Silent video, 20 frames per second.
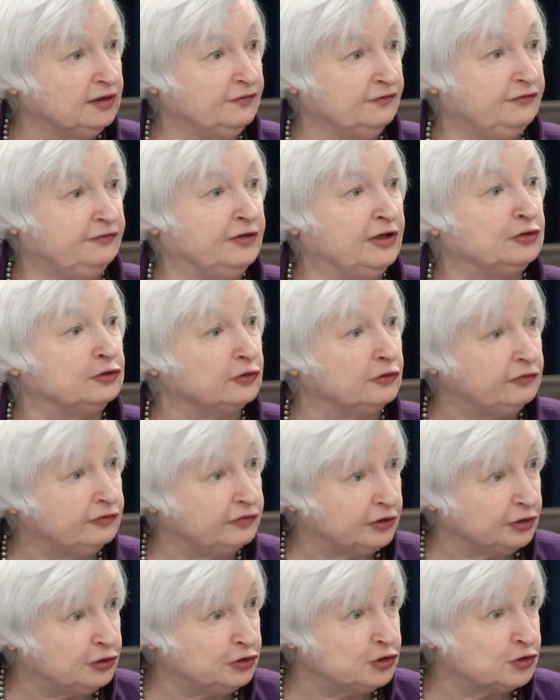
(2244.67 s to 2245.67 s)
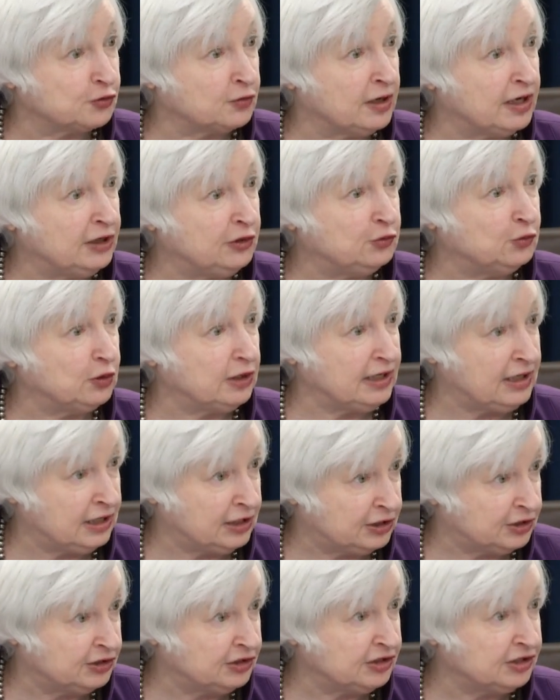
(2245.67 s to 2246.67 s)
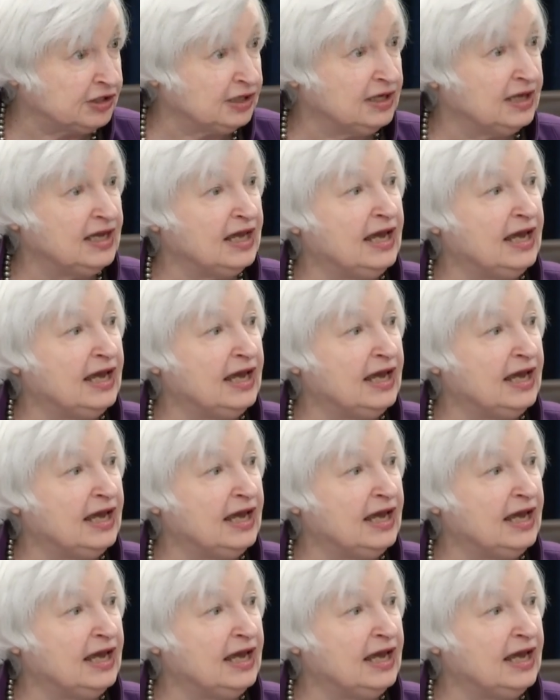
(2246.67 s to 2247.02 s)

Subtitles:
federal funds rate is